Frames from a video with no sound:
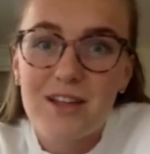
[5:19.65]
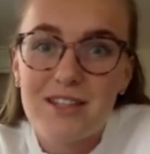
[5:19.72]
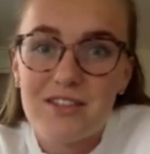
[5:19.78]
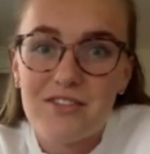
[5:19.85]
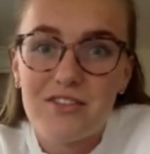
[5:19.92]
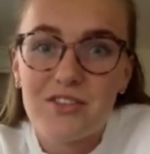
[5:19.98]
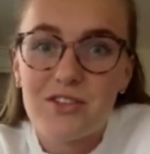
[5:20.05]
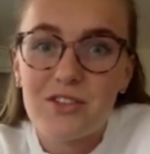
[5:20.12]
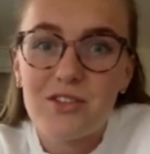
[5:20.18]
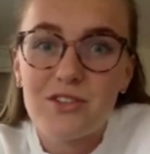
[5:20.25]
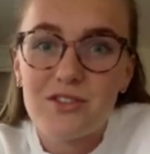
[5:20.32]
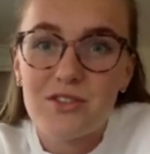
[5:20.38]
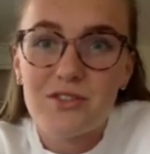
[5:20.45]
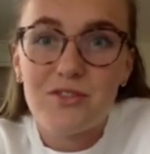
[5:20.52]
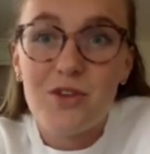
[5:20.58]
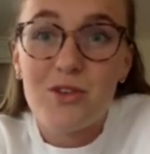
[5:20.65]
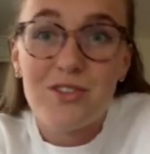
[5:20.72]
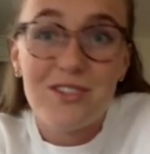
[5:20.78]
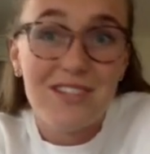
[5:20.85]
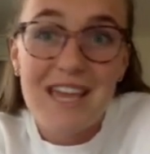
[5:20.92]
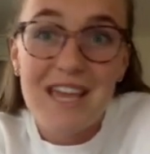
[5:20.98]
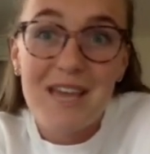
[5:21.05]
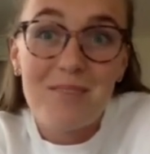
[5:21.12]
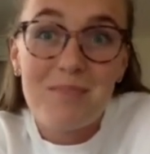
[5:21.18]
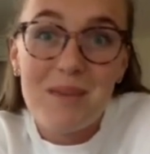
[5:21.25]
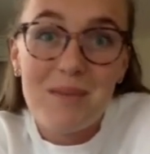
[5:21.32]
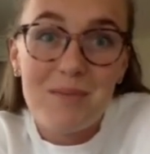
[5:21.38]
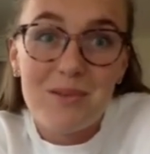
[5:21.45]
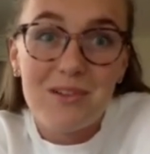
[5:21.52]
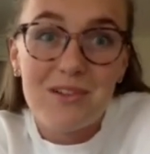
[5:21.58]
difficult, sort of not seeing
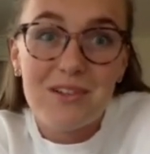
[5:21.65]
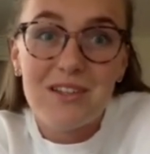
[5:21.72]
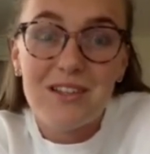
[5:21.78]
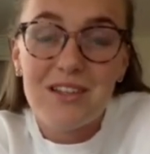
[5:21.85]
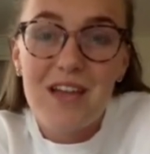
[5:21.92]
people.